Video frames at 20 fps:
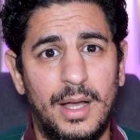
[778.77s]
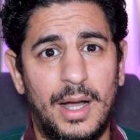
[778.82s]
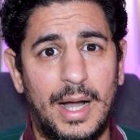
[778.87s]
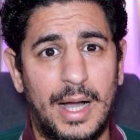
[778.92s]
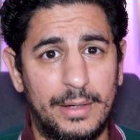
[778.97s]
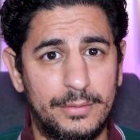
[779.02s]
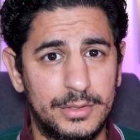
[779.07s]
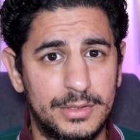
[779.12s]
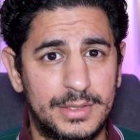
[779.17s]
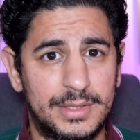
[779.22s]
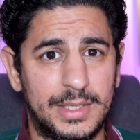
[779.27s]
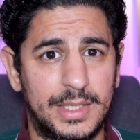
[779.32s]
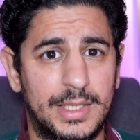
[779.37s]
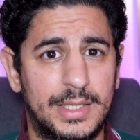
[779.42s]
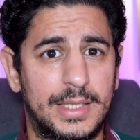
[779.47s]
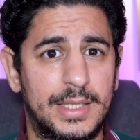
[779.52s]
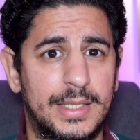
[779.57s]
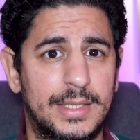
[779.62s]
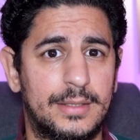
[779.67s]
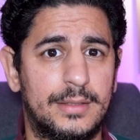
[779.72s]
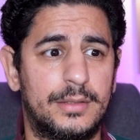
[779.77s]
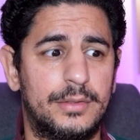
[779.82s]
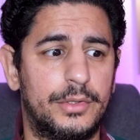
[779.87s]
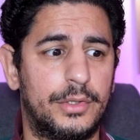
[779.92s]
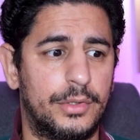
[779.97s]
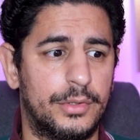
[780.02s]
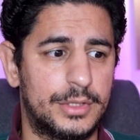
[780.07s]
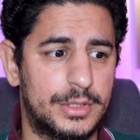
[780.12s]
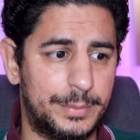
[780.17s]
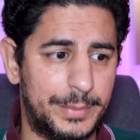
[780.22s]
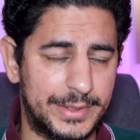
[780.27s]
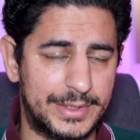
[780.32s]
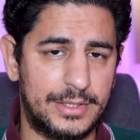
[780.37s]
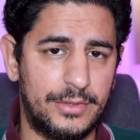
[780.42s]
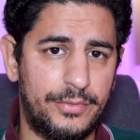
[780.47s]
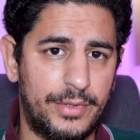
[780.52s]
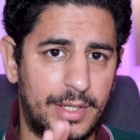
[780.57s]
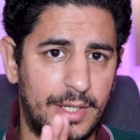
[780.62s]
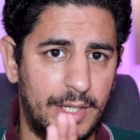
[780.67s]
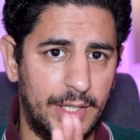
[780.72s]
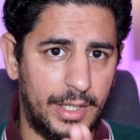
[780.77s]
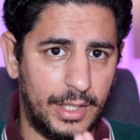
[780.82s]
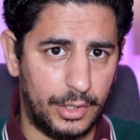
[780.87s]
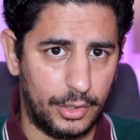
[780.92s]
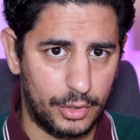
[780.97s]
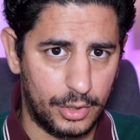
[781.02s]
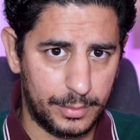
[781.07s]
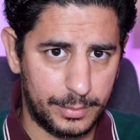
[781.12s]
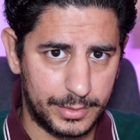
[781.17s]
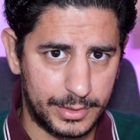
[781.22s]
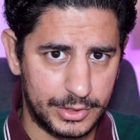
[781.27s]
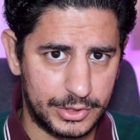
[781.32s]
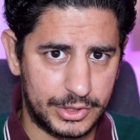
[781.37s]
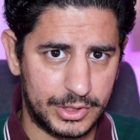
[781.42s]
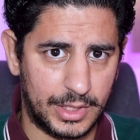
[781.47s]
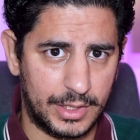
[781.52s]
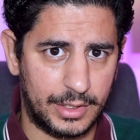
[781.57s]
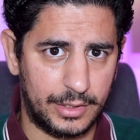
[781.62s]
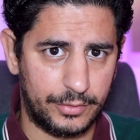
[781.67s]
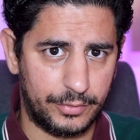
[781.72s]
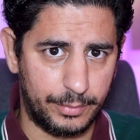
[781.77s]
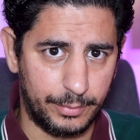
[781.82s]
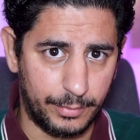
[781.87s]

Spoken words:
I would say that, specifically in your birth chart, if